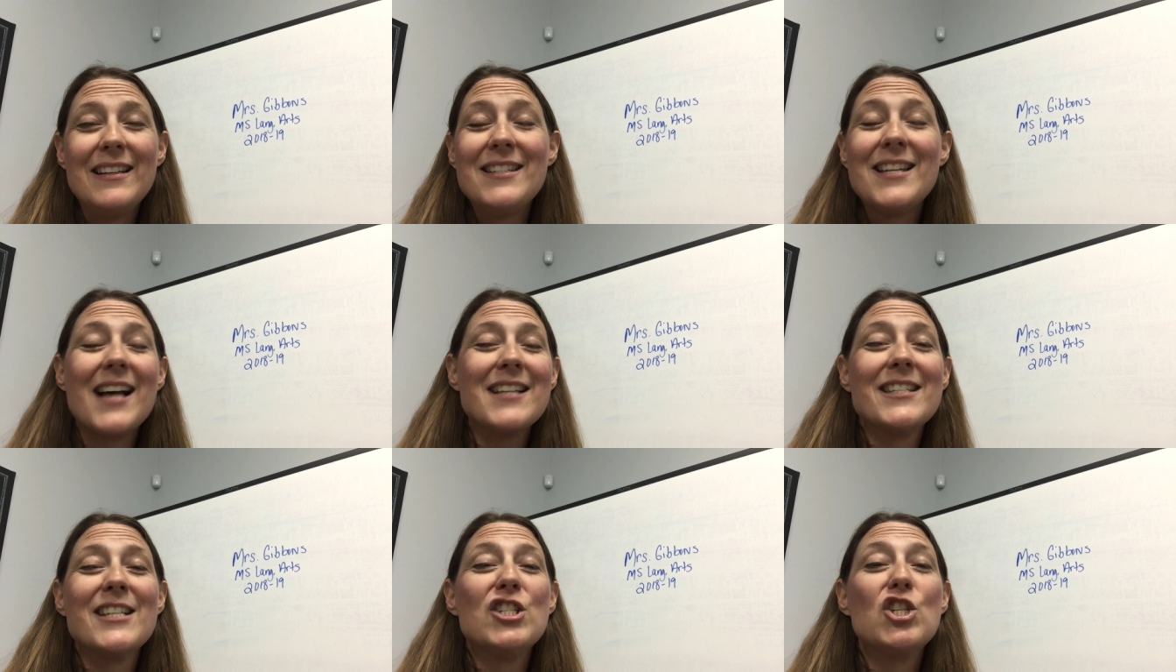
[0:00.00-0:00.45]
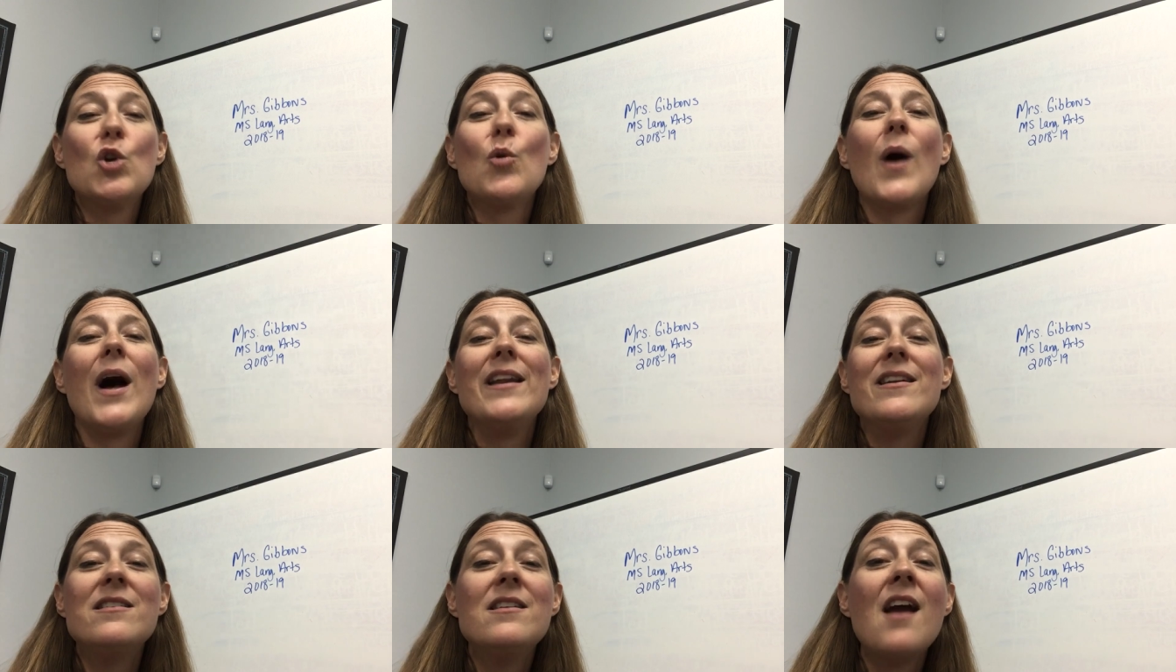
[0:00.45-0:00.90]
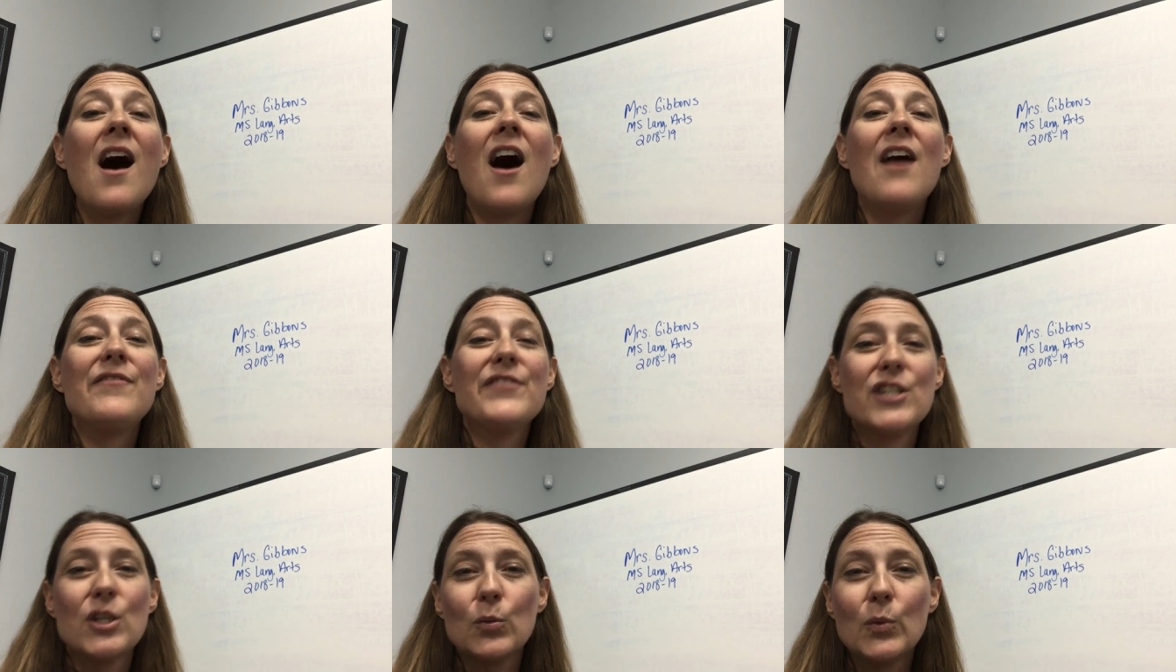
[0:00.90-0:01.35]
doesn't do
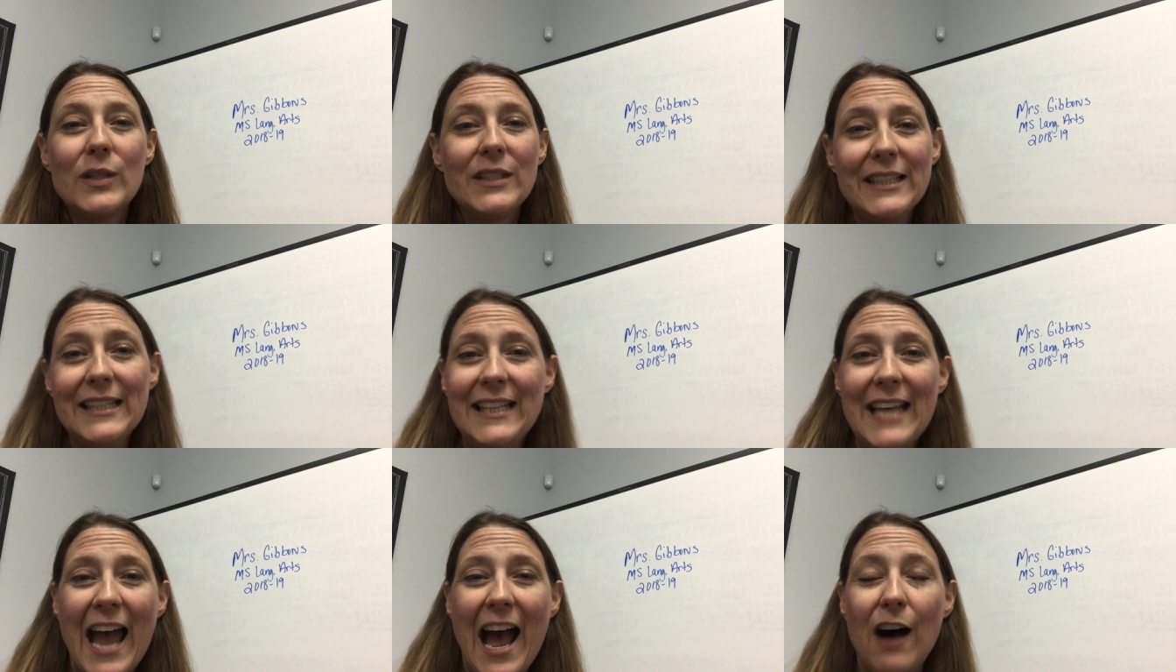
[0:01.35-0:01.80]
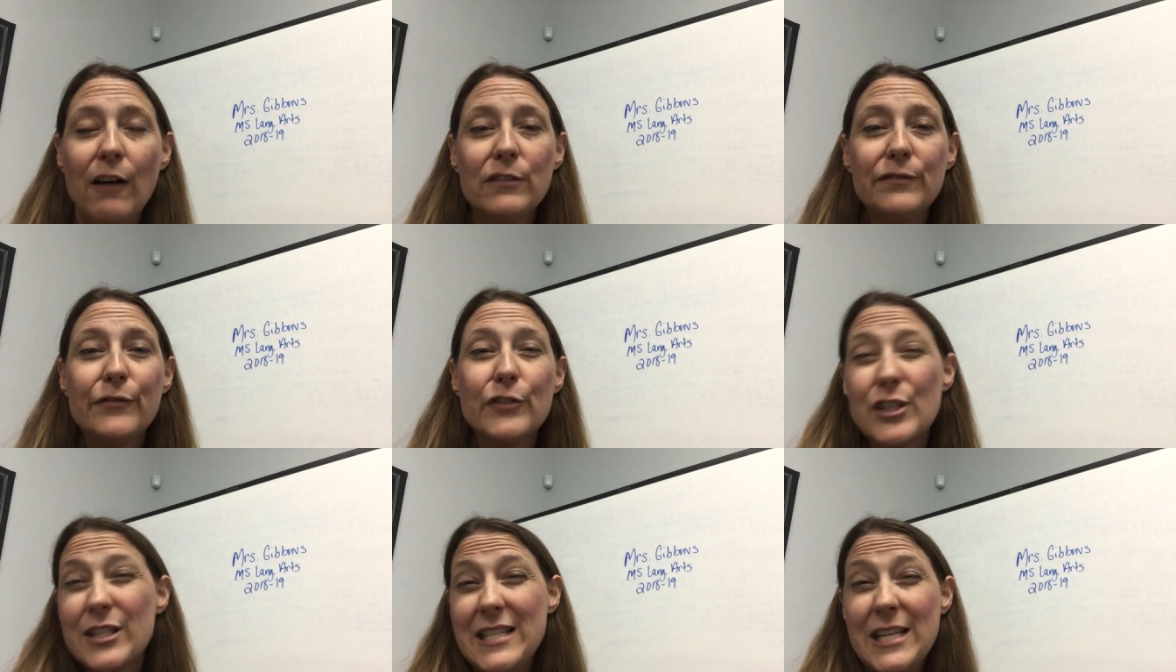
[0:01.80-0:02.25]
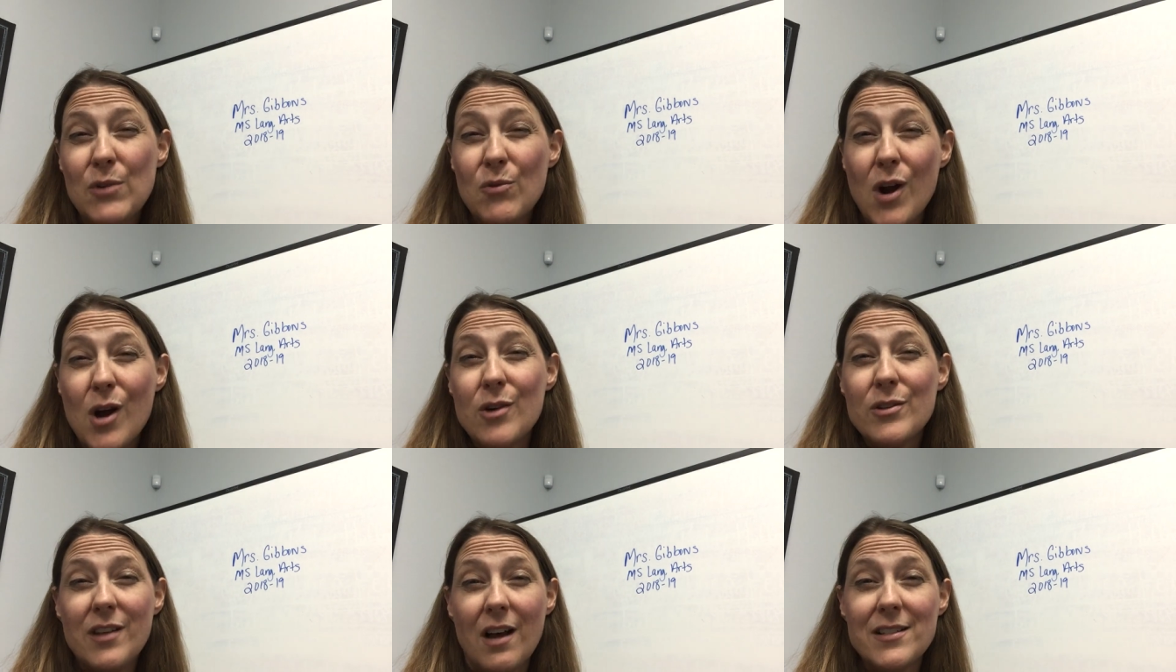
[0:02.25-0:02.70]
enough to really count for
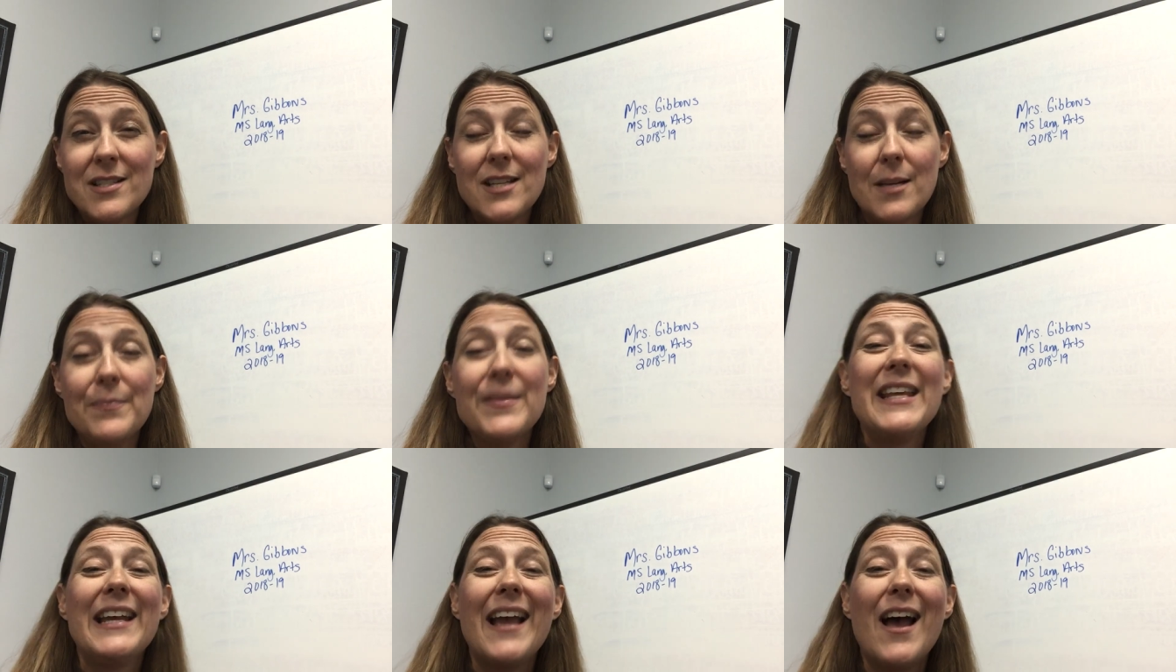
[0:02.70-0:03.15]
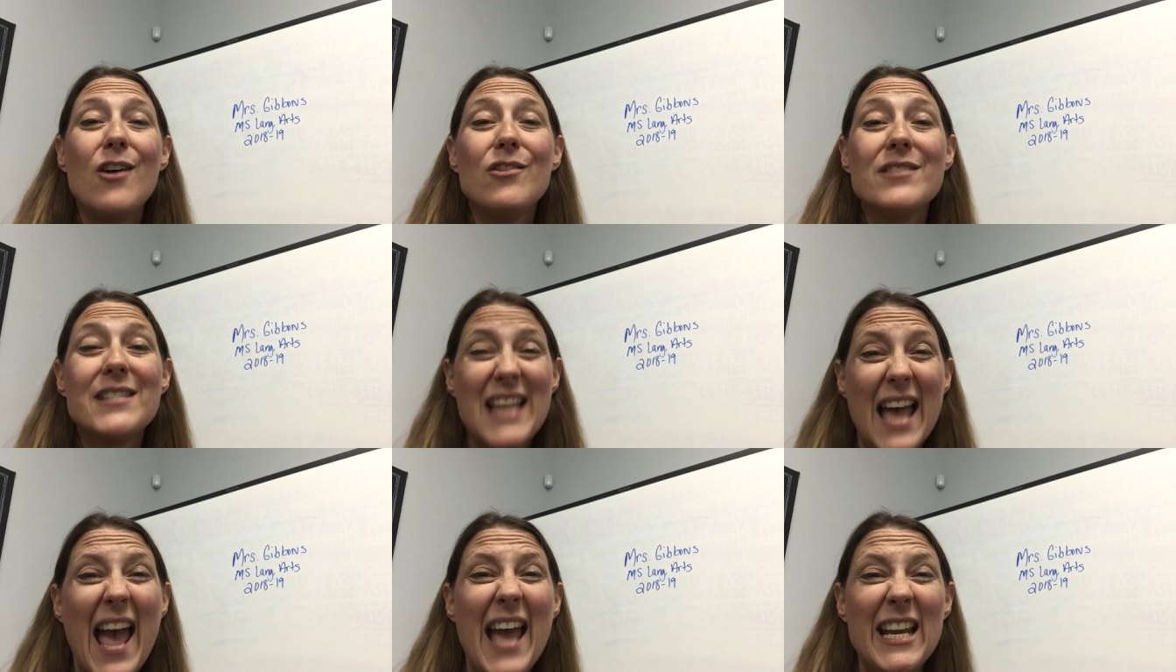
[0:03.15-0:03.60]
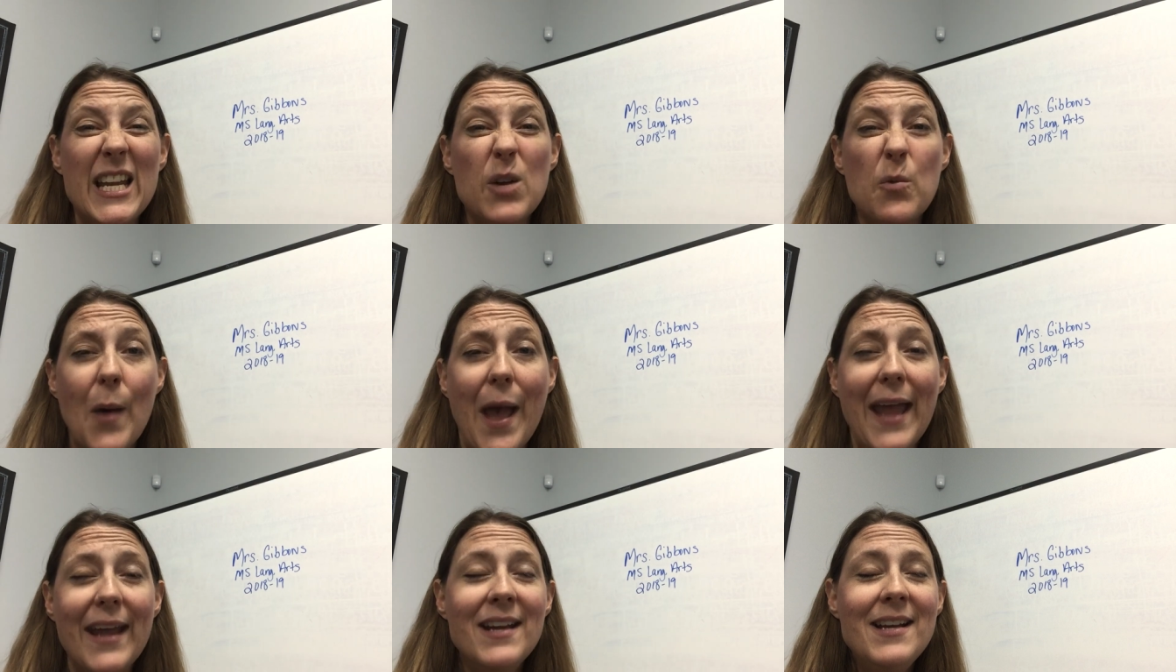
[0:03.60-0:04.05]
zeros on something else
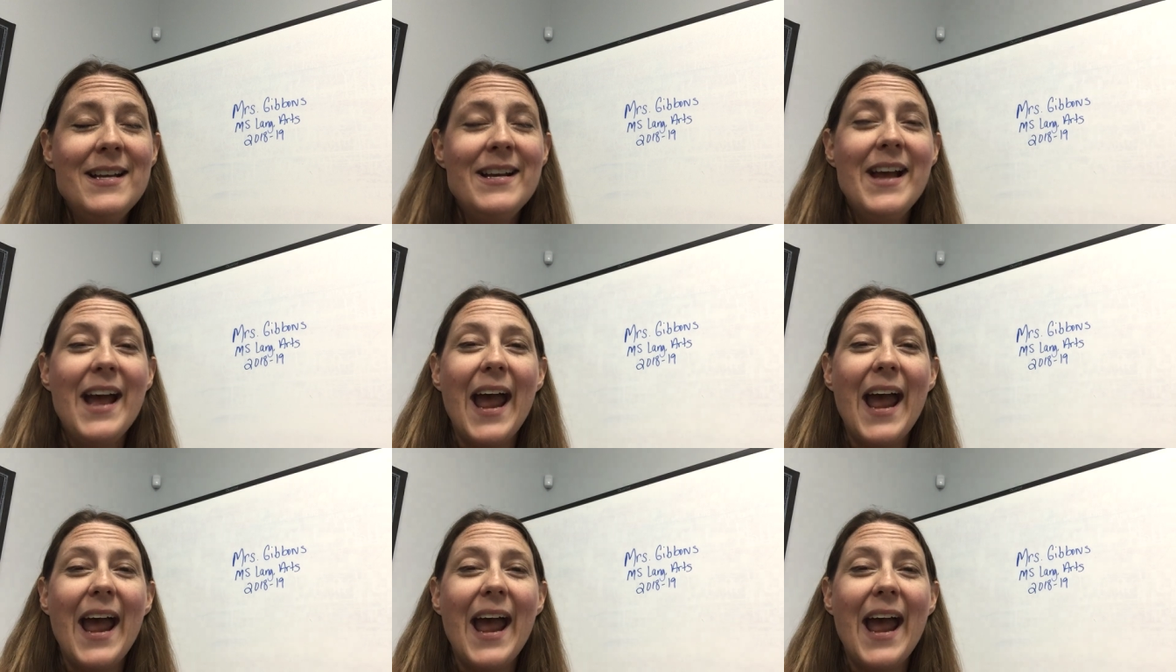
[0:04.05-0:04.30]
anyway.